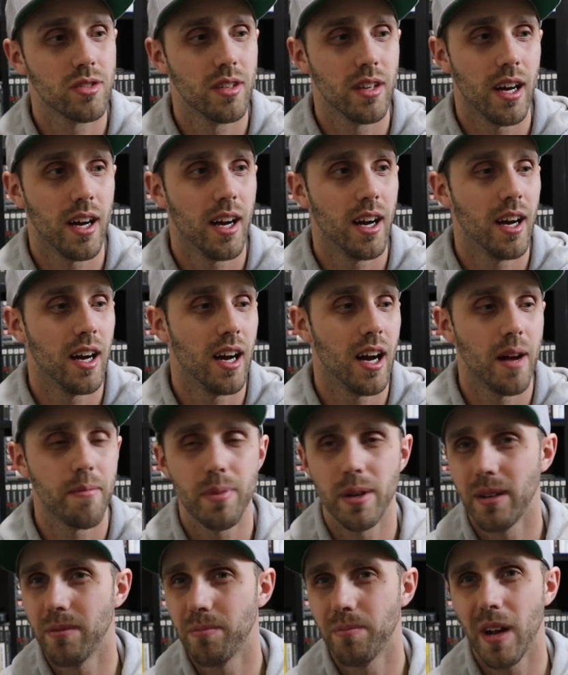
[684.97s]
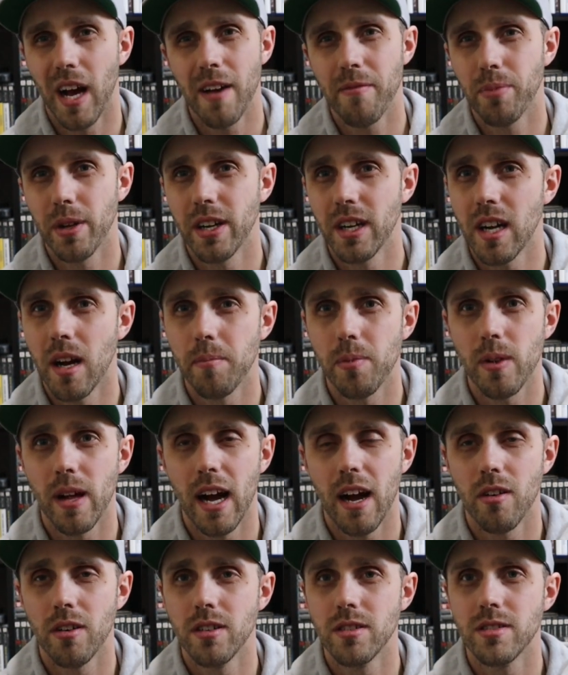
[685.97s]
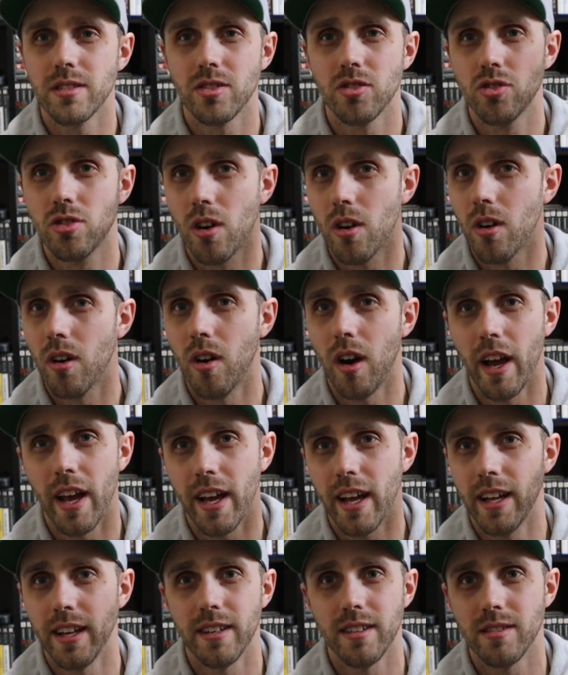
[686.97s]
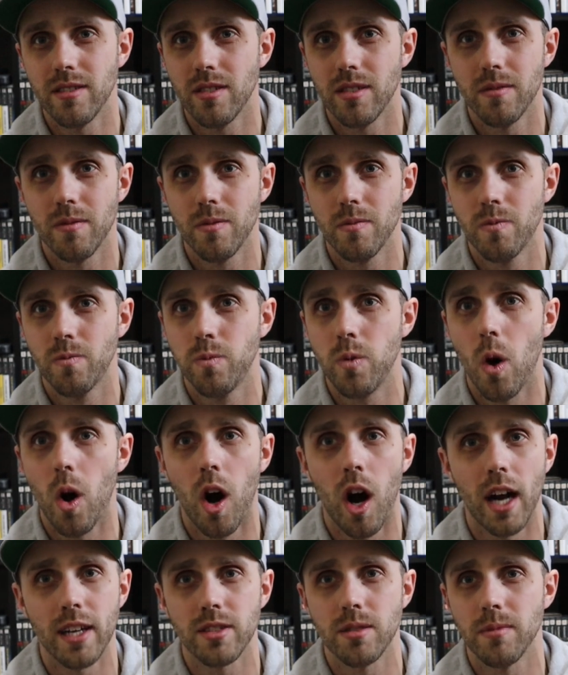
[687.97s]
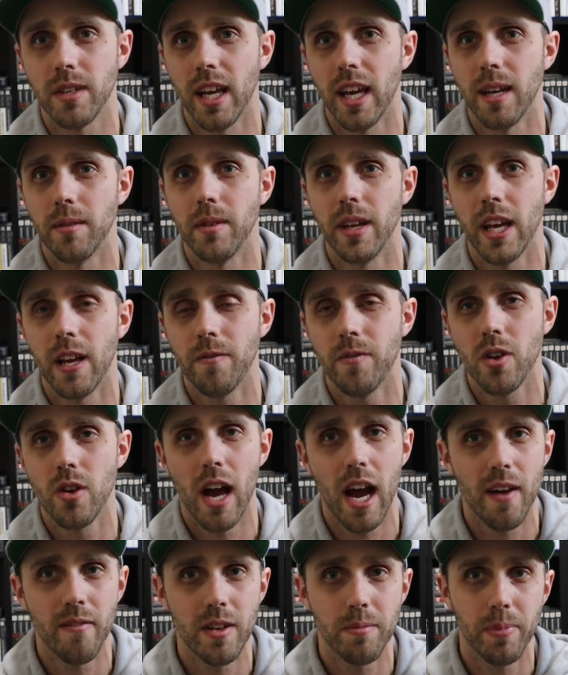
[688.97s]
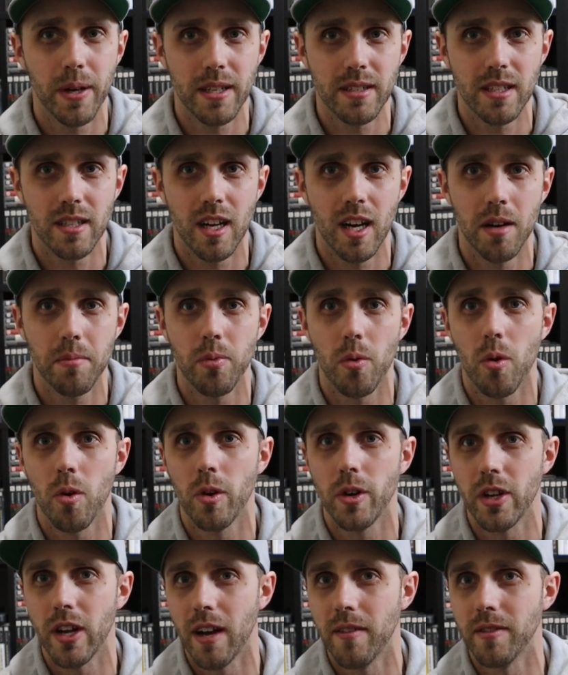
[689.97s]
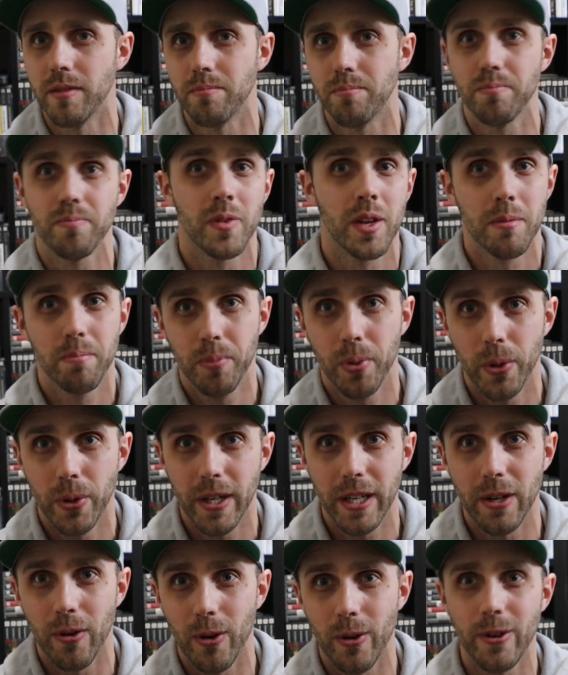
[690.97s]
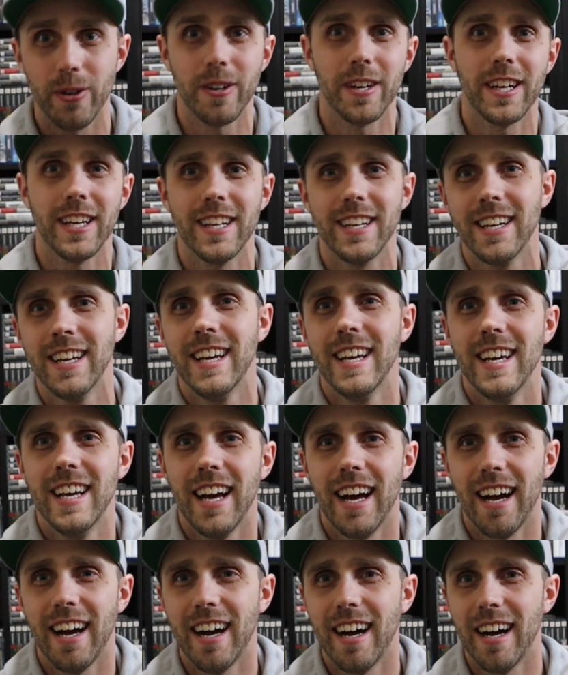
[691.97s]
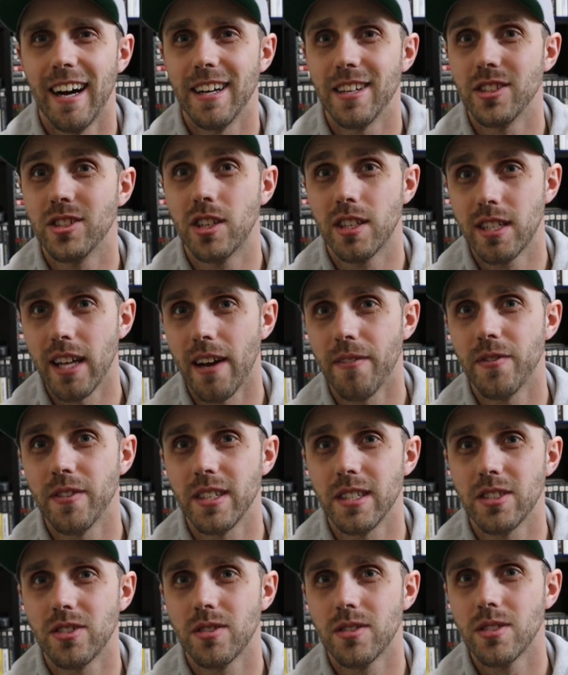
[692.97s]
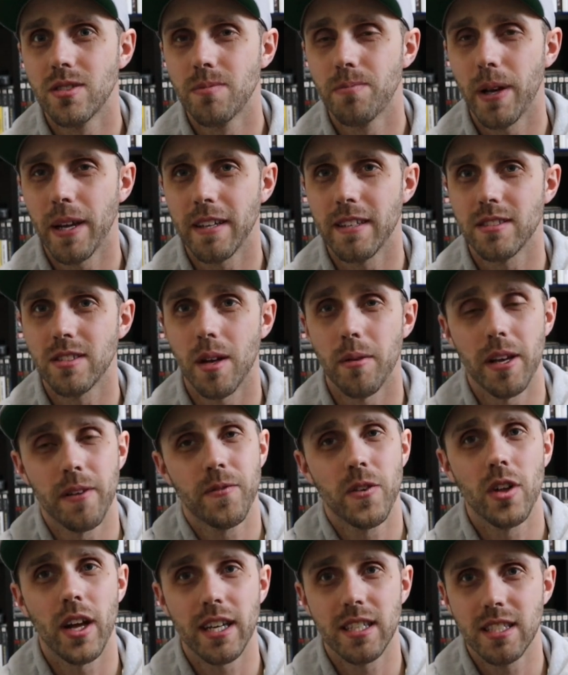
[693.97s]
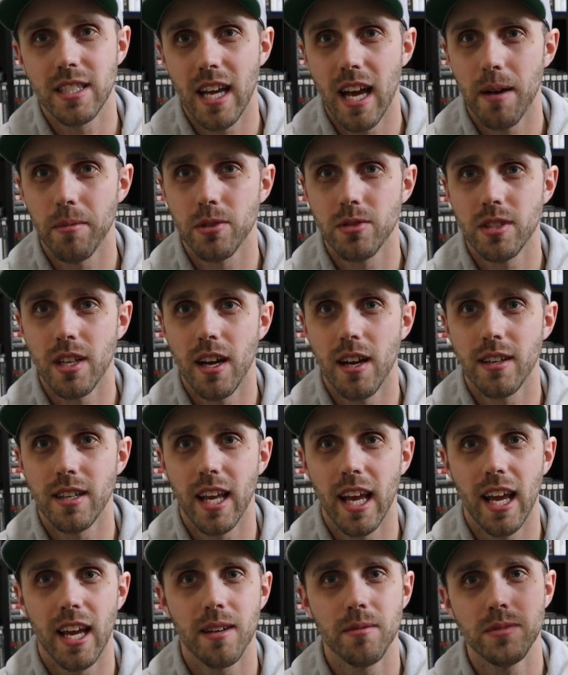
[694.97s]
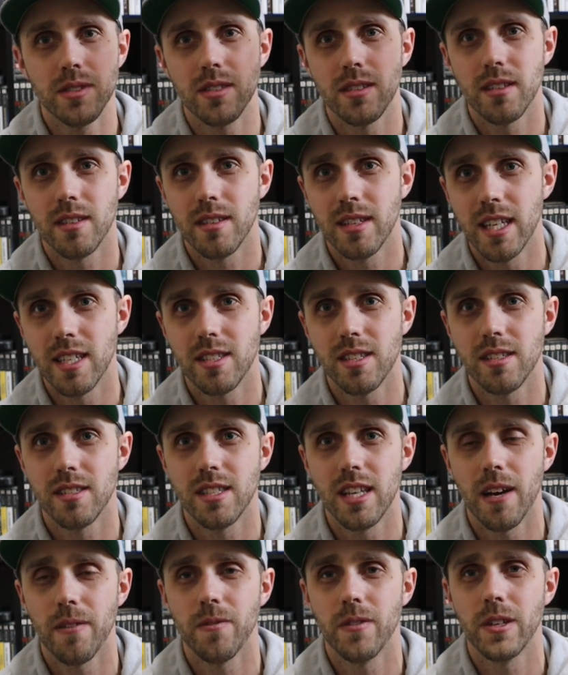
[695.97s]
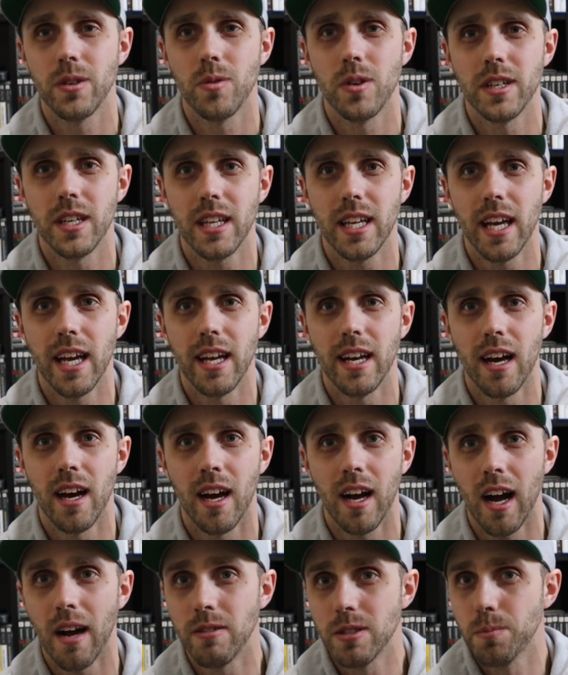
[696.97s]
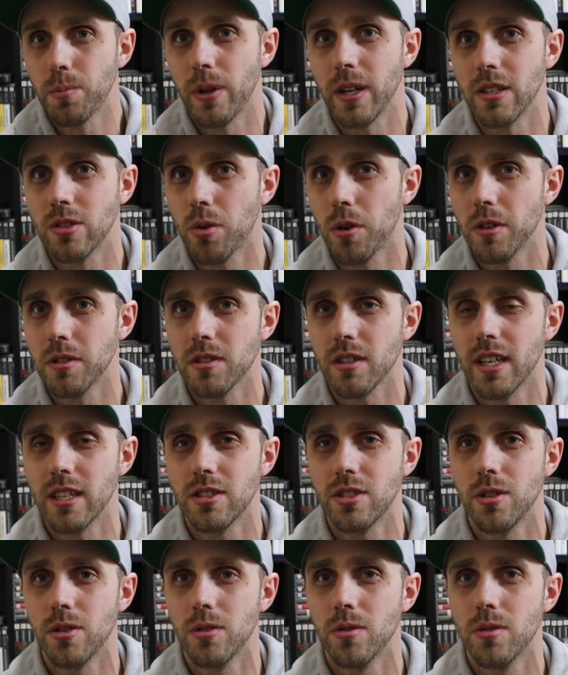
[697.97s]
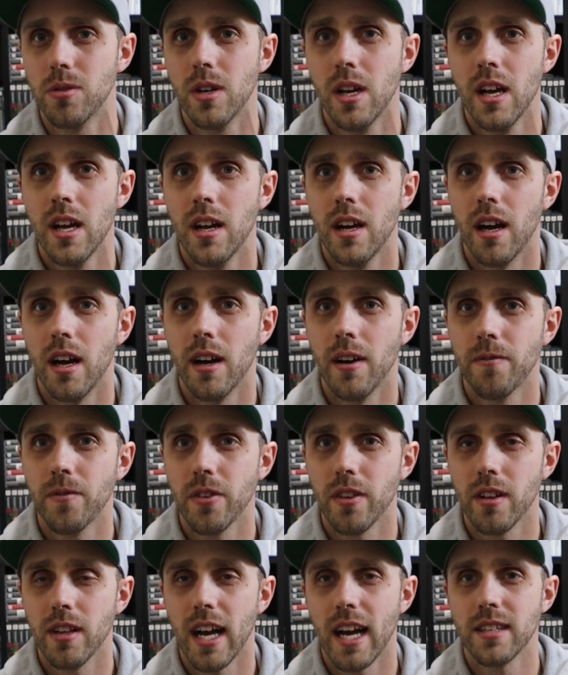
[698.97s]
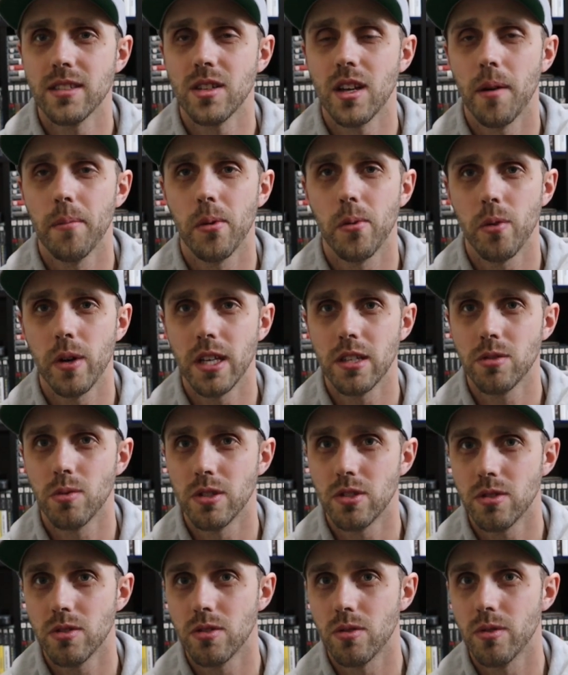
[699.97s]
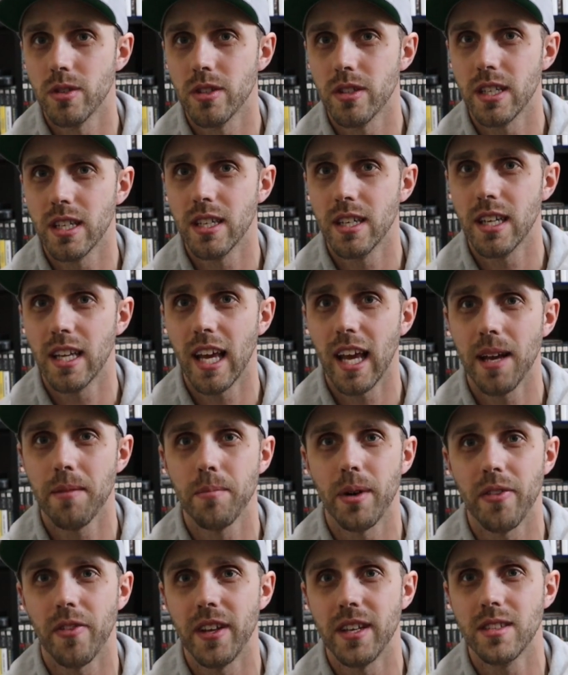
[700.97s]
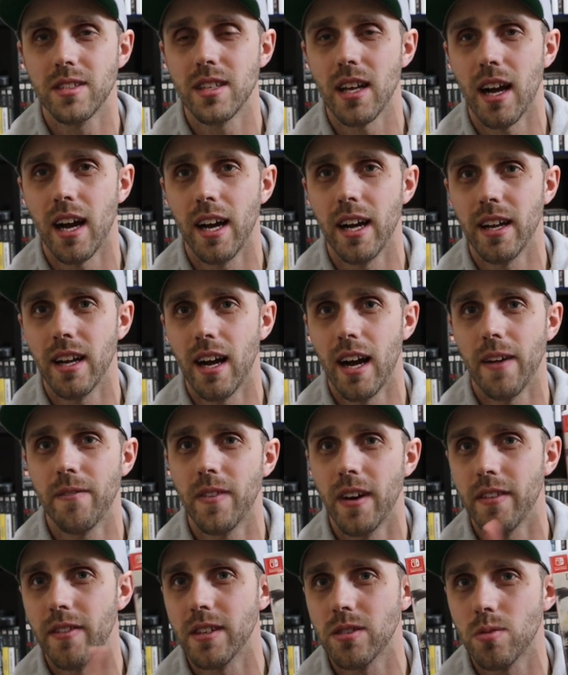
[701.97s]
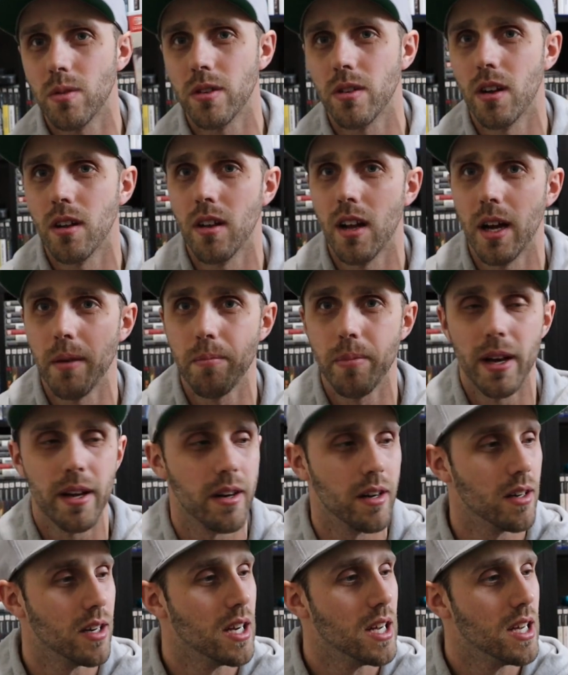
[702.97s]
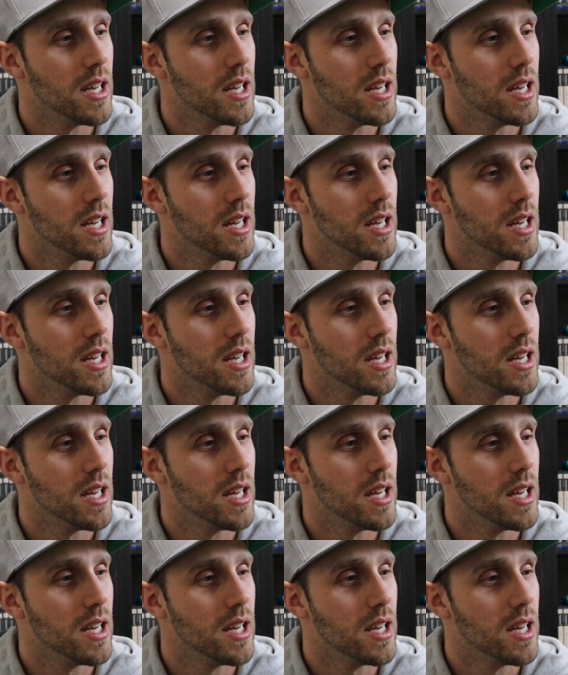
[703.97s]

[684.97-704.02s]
I played a couple hours, and awesome game. If you haven't picked it up or you haven't pre-ordered it, definitely pick this up. If you like Diablo-style games, this is definitely one to get. I was playing Torchlight 2 for the last couple weeks, which is a really good game, but I find this one a lot better.